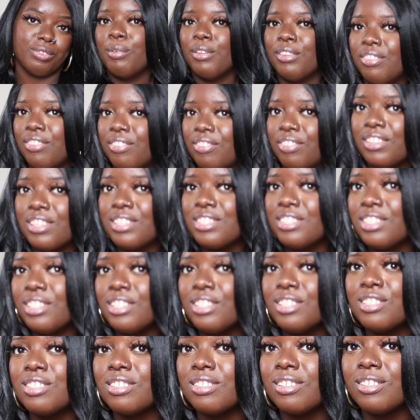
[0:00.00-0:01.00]
But this
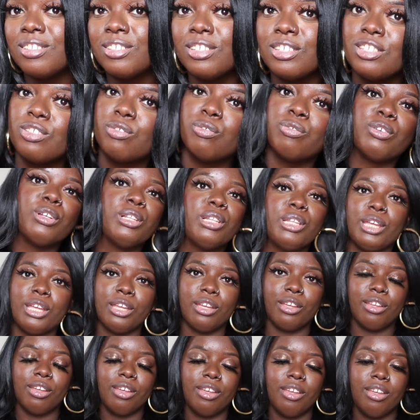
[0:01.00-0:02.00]
is, this is
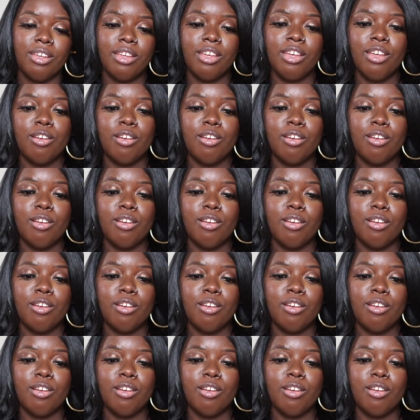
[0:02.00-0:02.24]
really